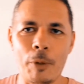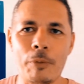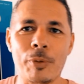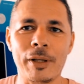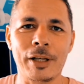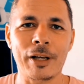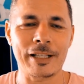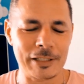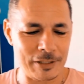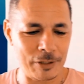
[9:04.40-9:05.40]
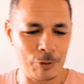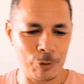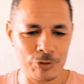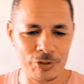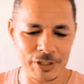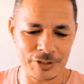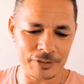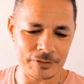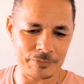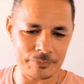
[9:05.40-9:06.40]
The speaker has indeed
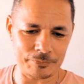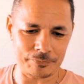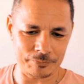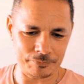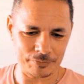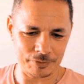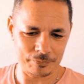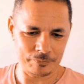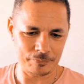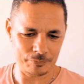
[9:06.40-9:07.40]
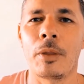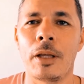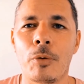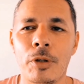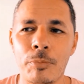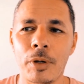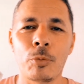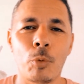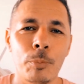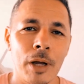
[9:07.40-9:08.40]
increased. The speaker is
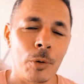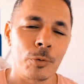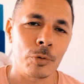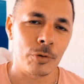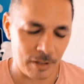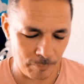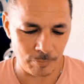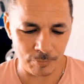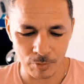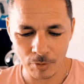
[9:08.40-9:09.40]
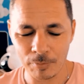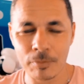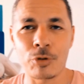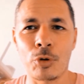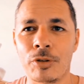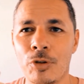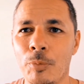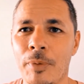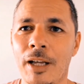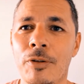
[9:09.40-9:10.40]
much more powerful than before. So let's
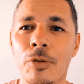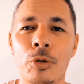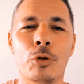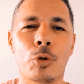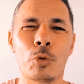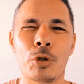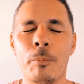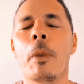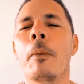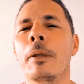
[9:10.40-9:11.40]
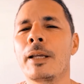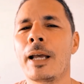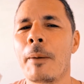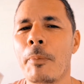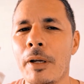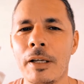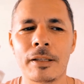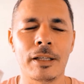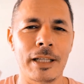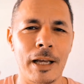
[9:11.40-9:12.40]
go back to this story about the camera in
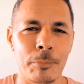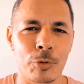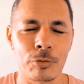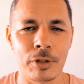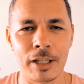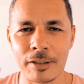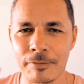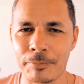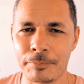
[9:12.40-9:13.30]
the camper van.